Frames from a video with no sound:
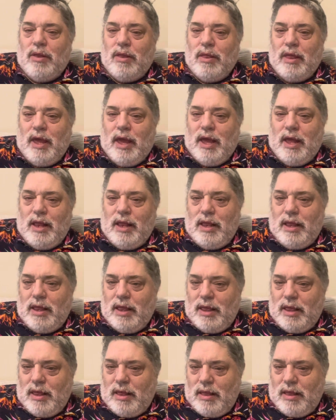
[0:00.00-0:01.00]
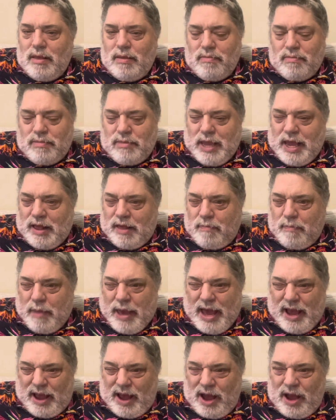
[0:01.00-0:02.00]
that dates
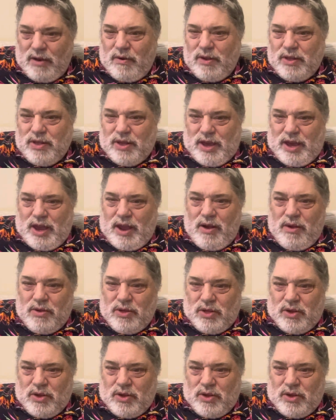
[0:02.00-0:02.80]
back hundreds of years.